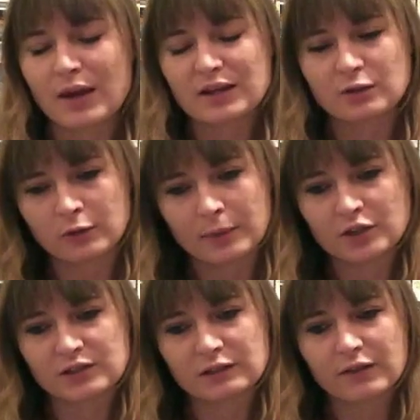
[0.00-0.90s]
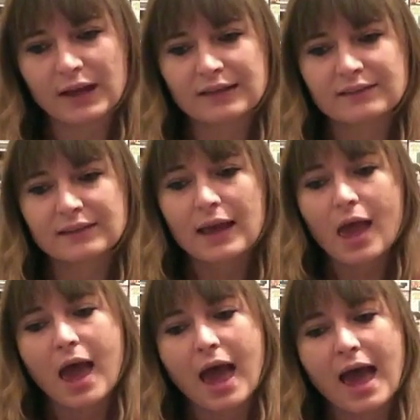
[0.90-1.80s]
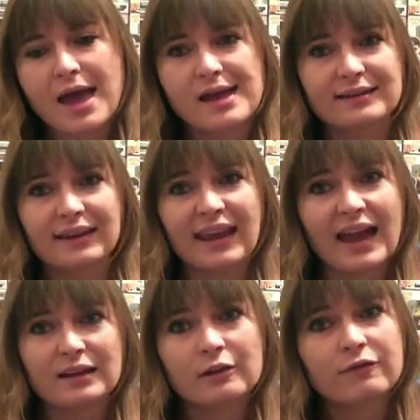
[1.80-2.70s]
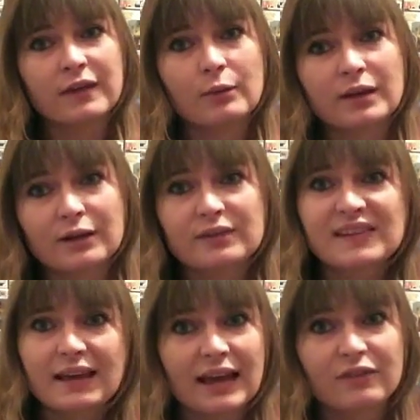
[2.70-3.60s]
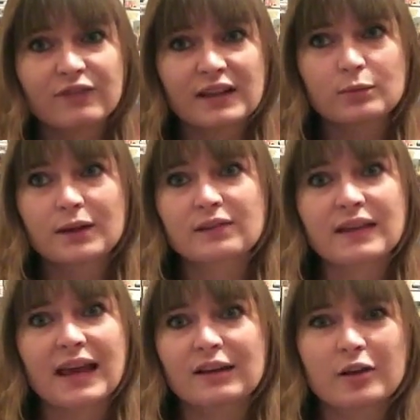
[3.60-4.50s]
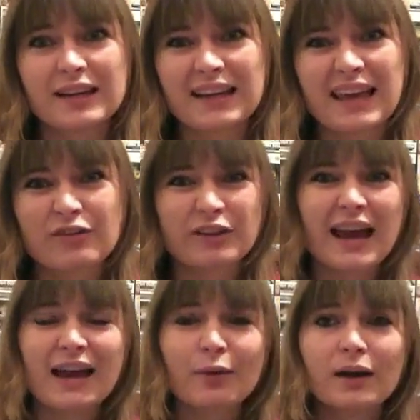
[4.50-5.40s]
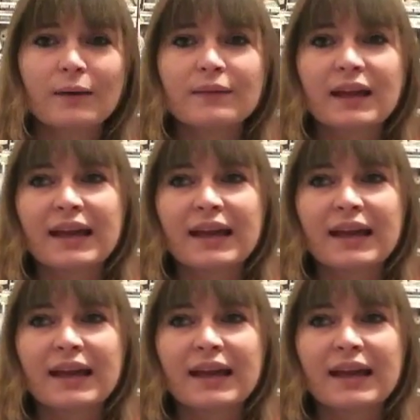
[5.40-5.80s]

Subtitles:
He went to the emergency vets and he had a fit when he was there. He had fits when he was there, like nearly every hour.